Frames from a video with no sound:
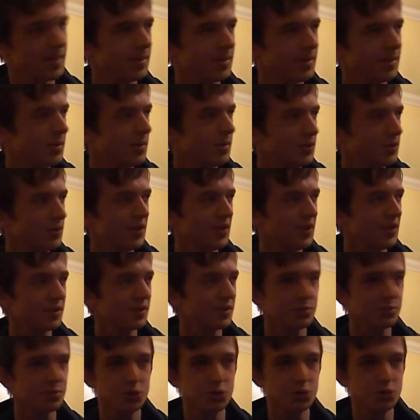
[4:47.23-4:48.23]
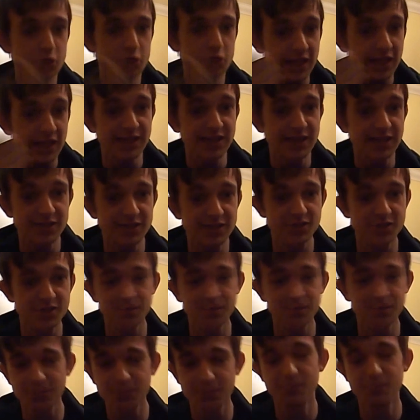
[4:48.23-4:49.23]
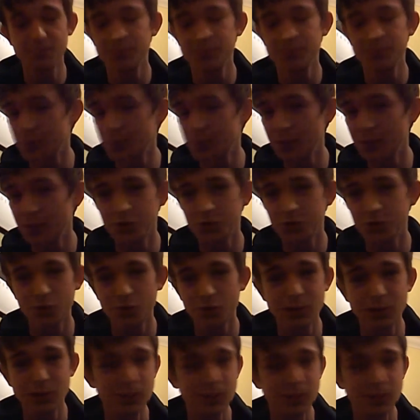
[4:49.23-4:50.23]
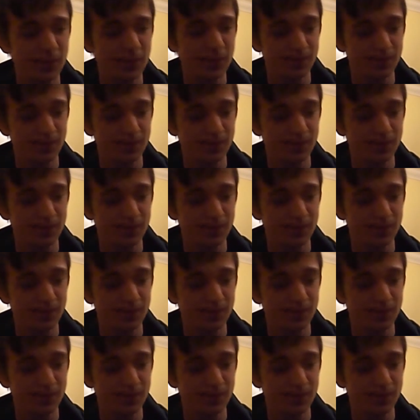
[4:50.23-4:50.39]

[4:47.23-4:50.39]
Who sets up two chains to pull a door open?